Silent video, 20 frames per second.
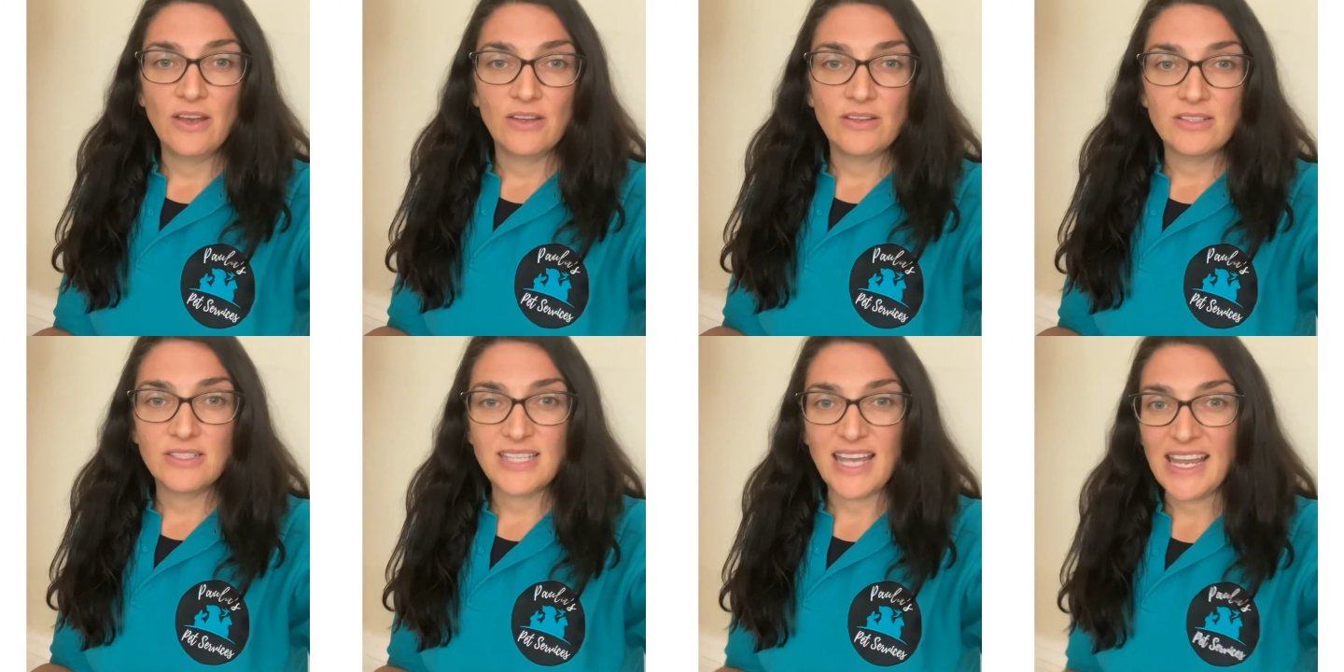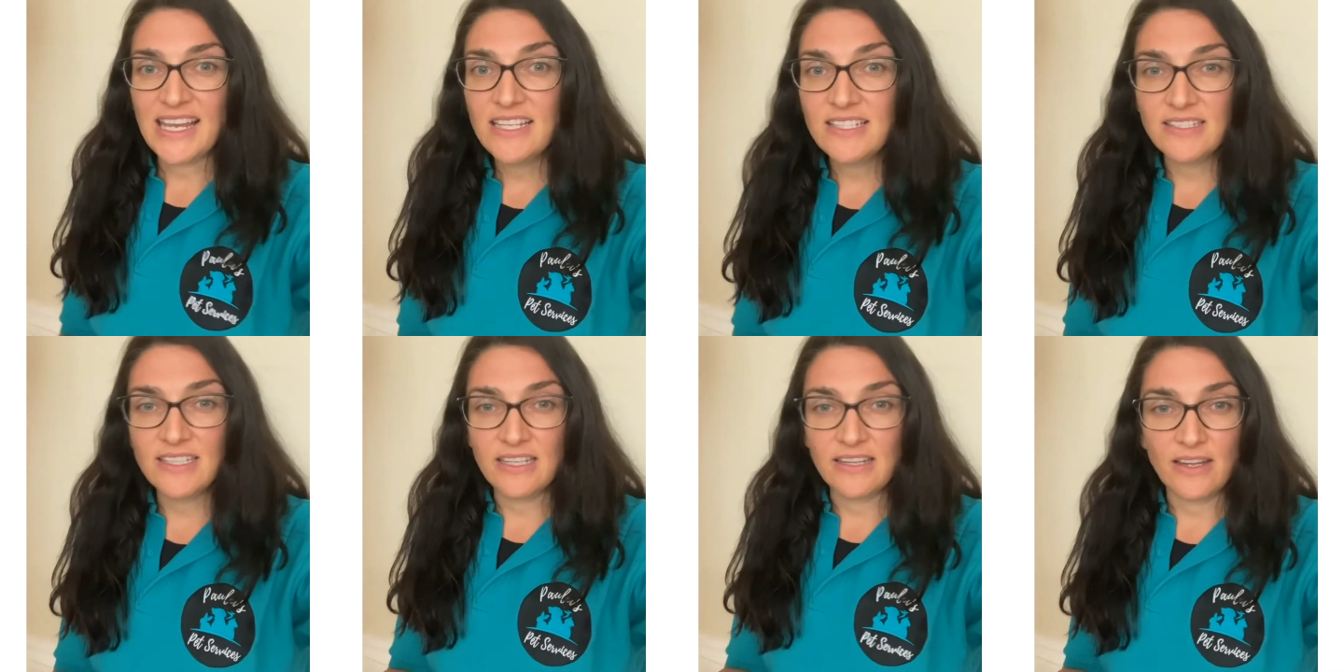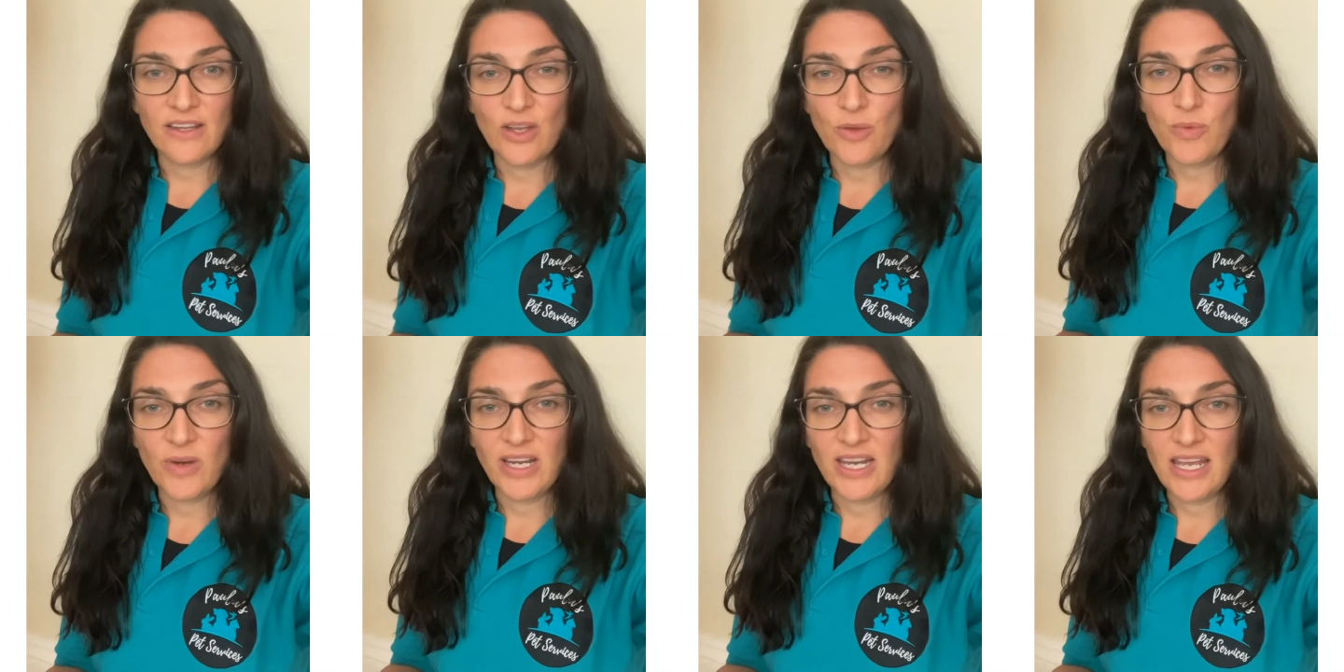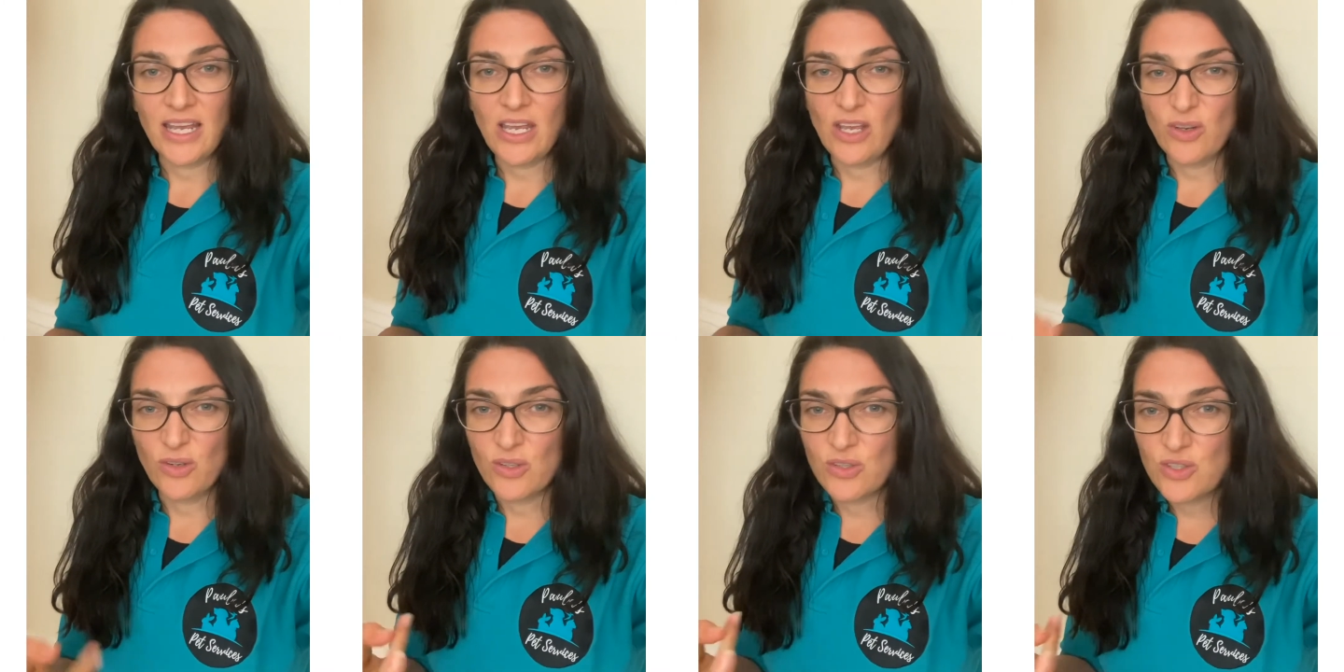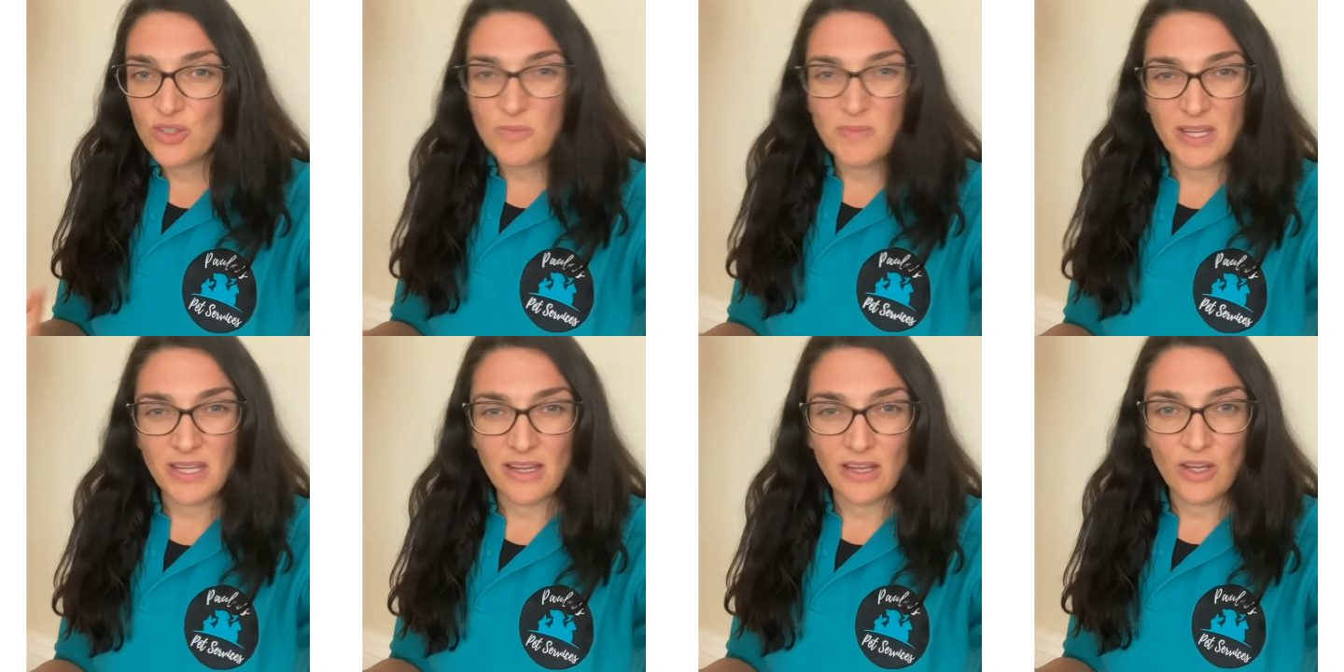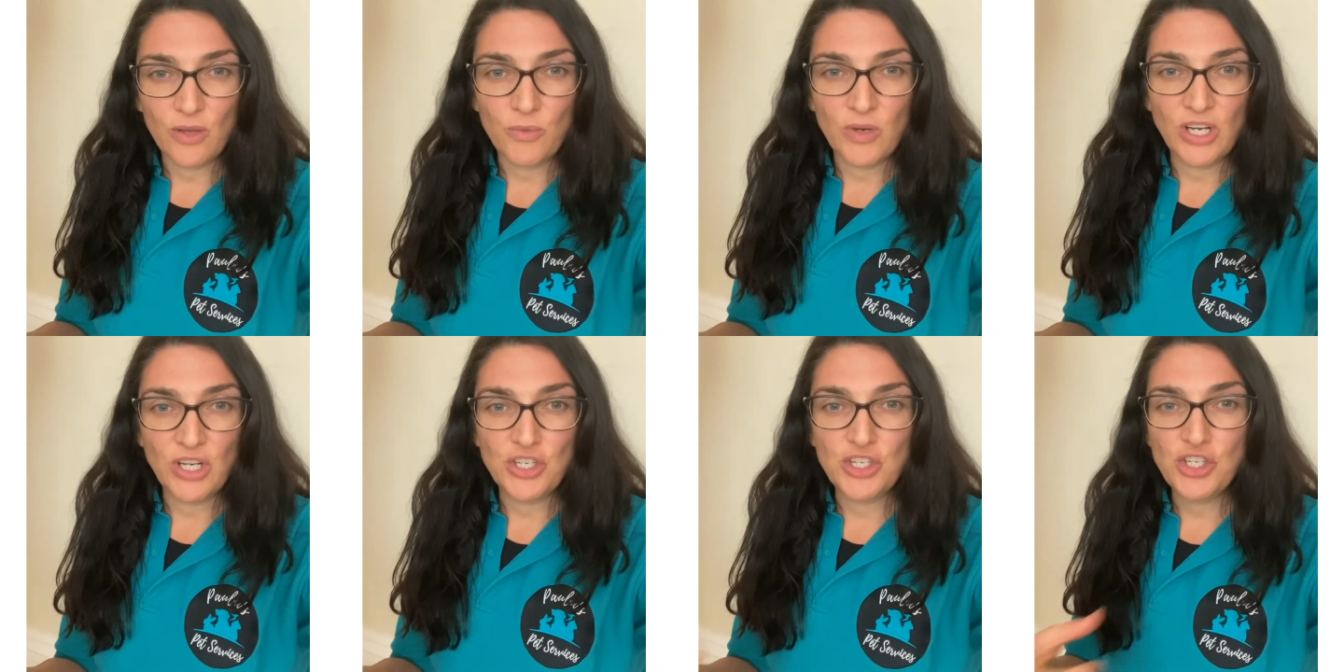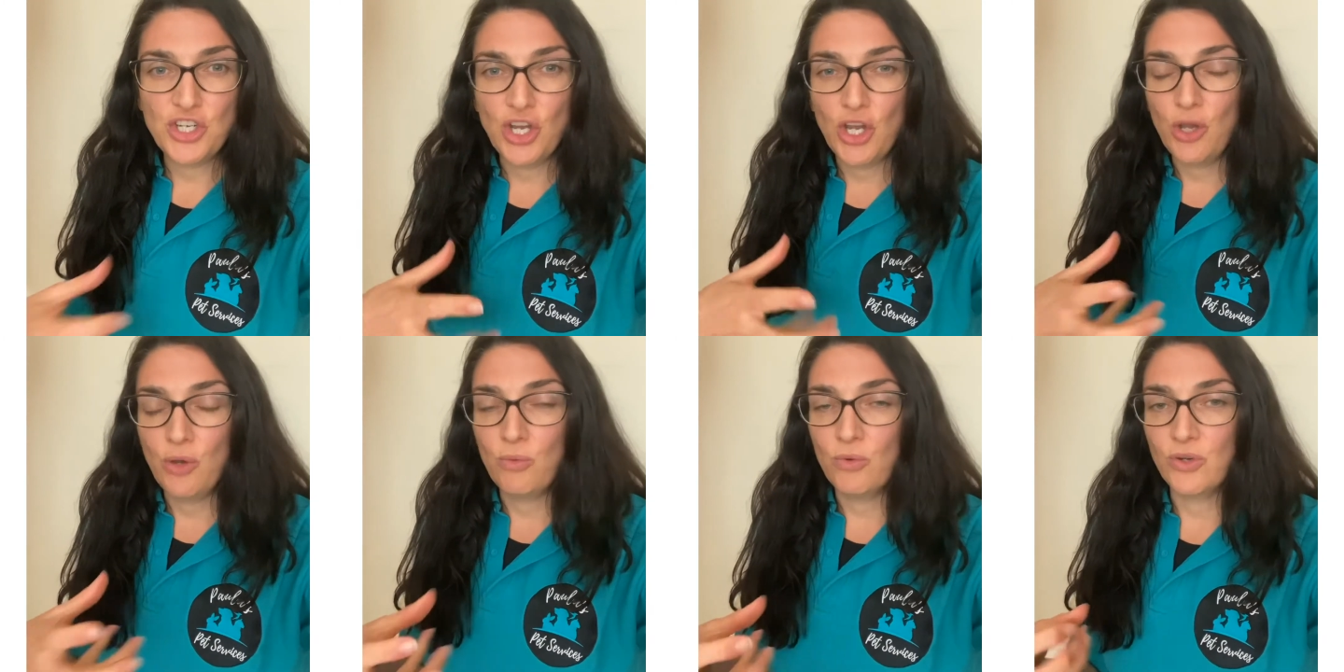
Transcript: tasty that they want to eat, or something that they want to chew,